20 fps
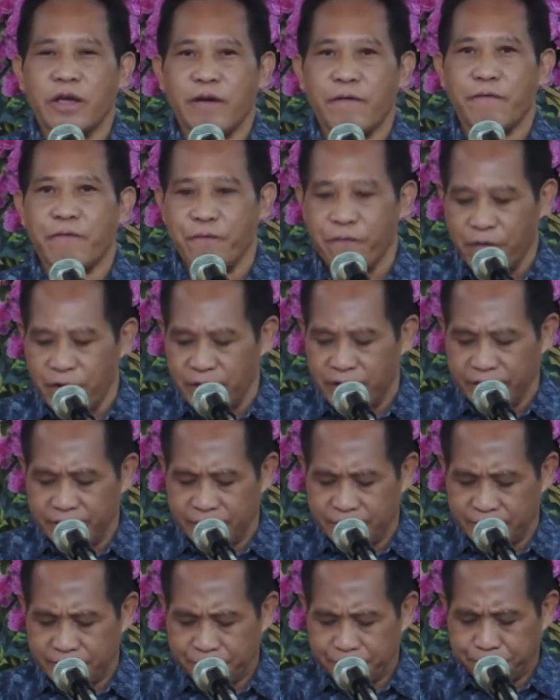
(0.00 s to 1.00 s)
effort,
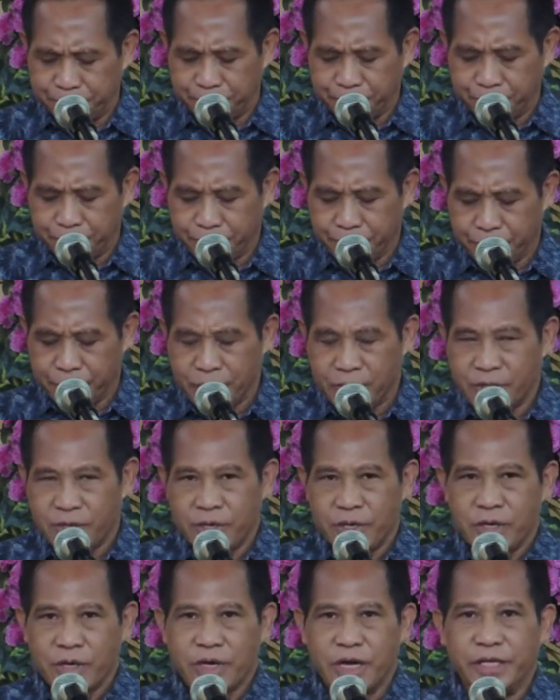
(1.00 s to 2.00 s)

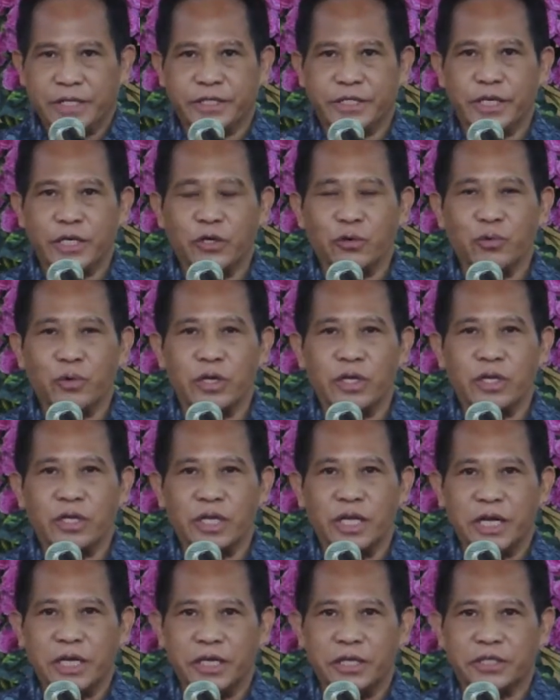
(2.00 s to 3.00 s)

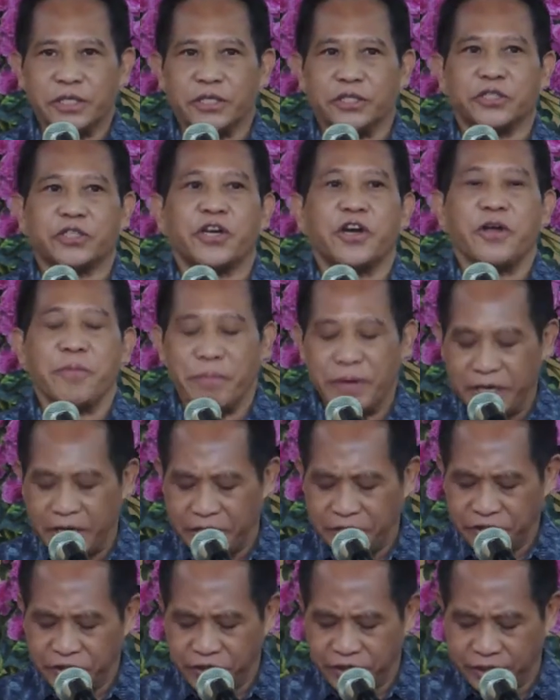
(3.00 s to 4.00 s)
continual
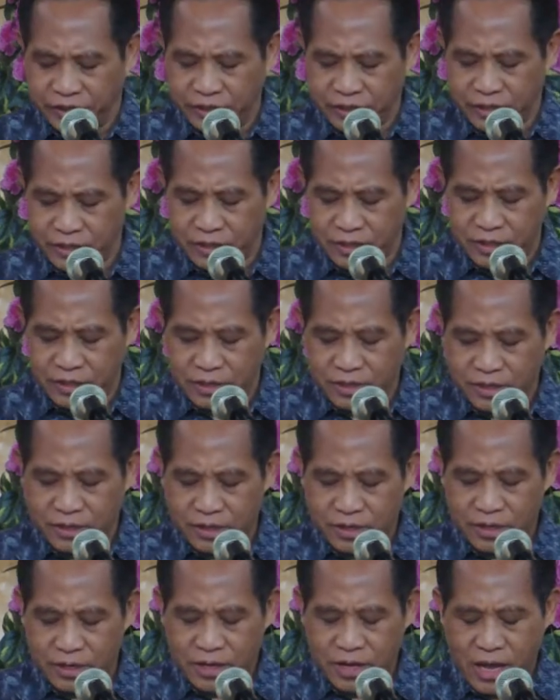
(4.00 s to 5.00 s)
determination,
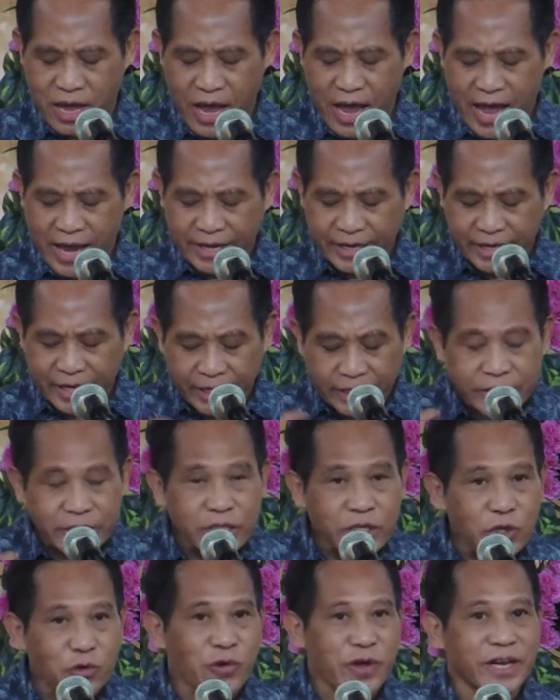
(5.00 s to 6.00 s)
and
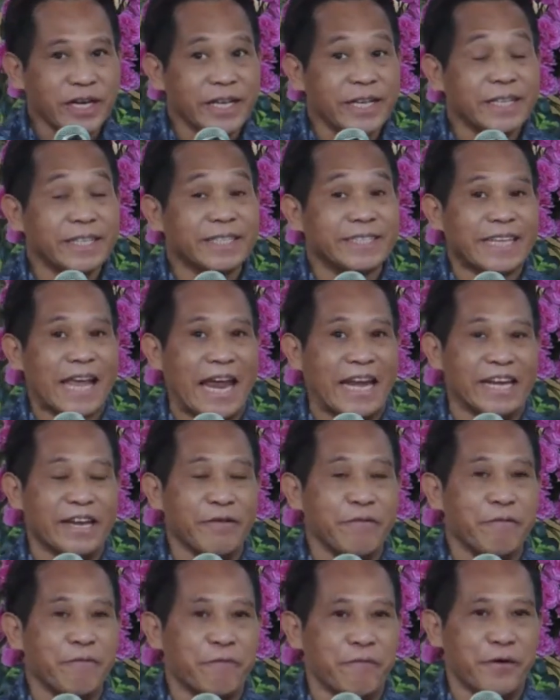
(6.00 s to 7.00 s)
continually
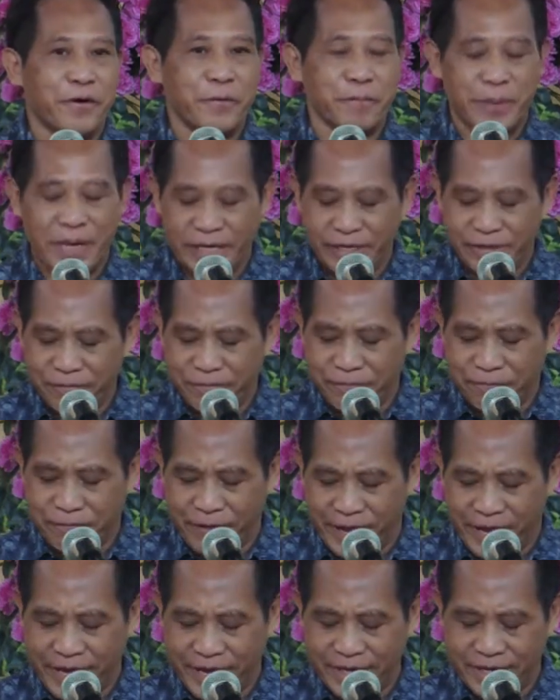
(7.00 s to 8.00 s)
standing firm in the
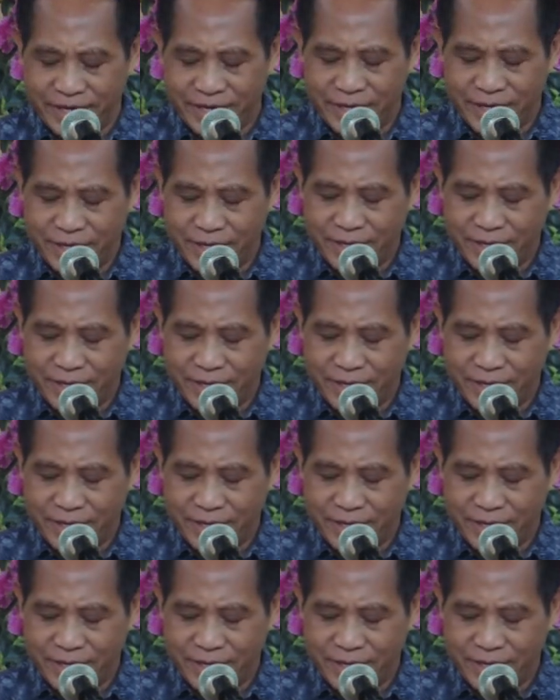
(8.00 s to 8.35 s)
faith